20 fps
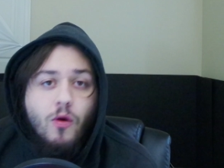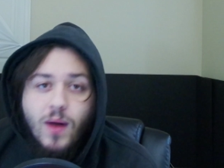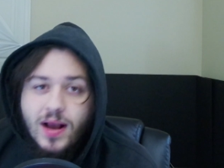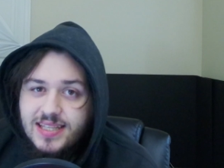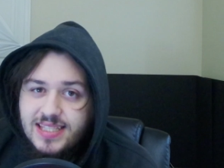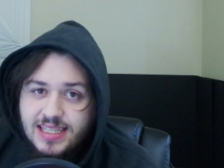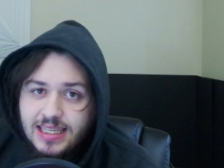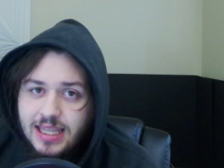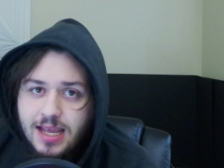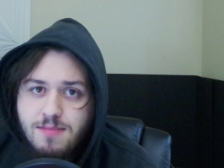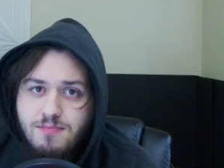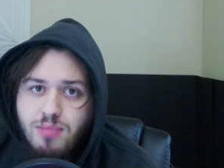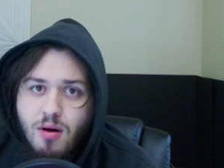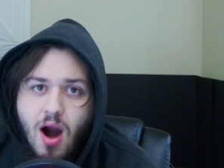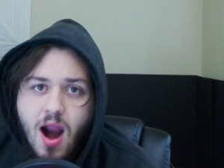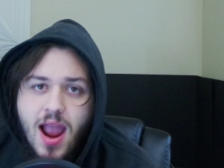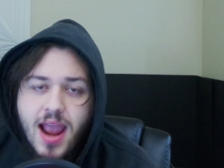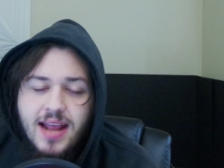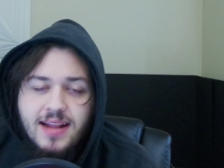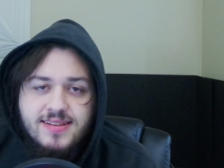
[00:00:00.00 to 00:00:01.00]
wrestling
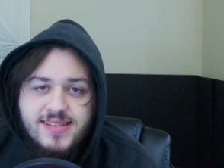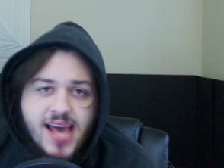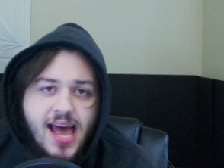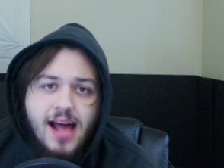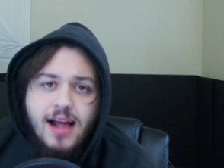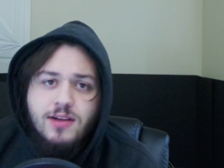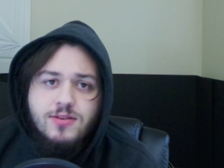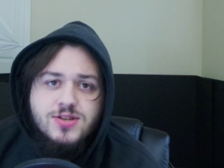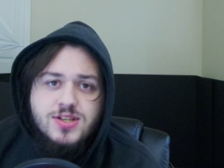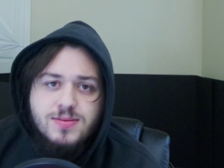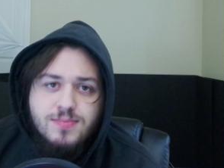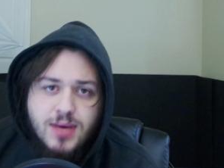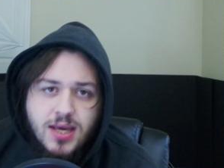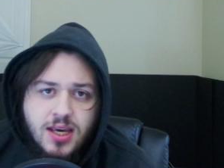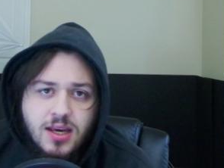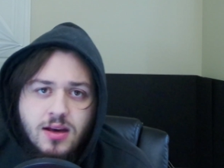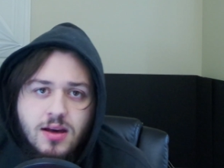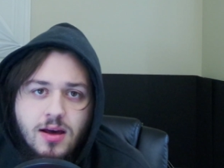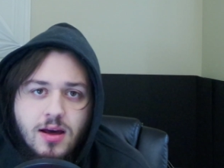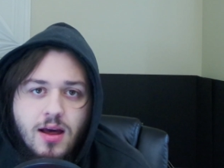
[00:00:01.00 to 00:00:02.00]
brain tells
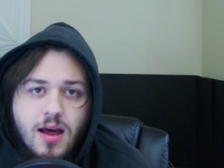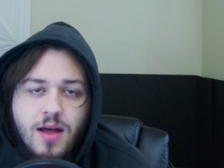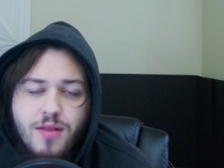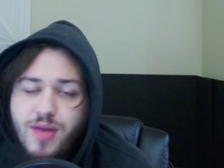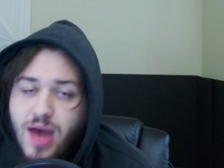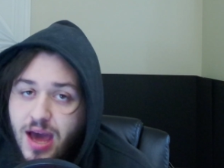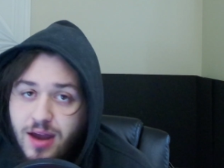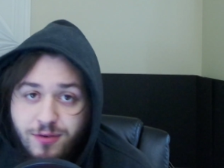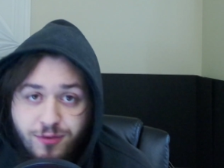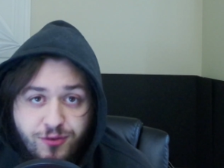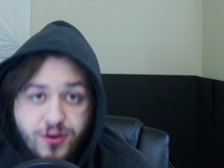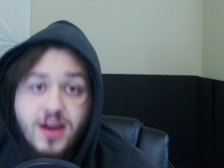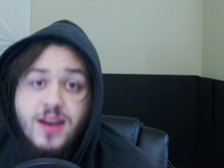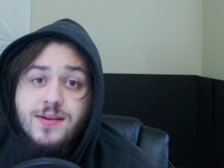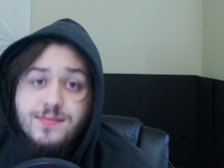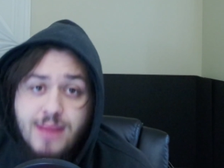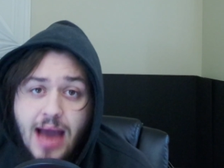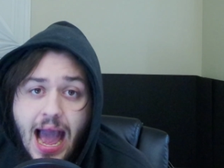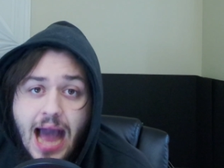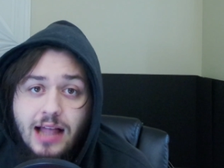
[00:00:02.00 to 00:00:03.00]
me that
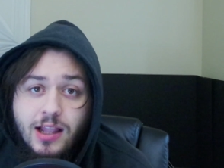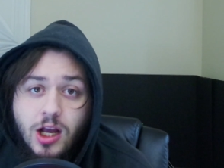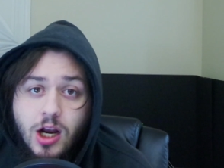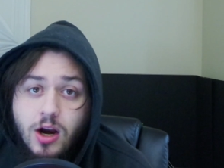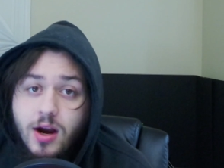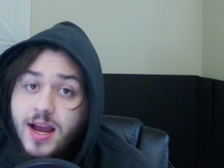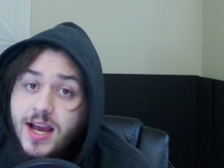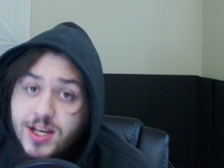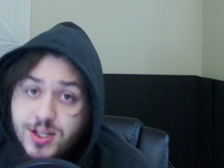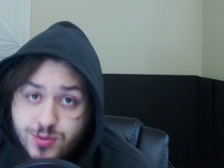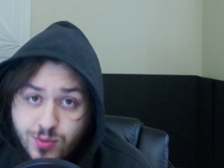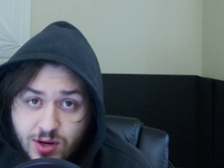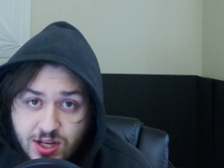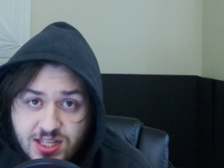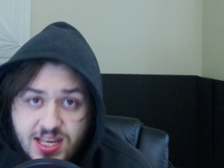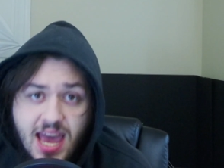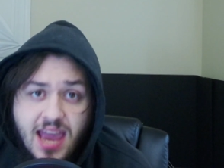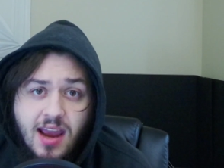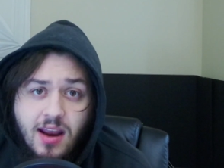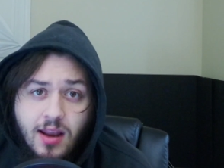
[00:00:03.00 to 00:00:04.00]
Finn Balor is
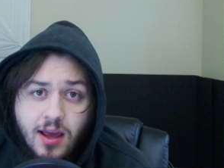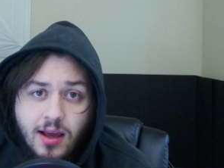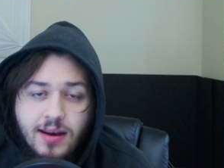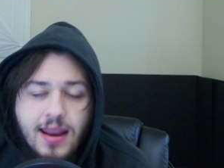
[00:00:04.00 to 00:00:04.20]
retaining.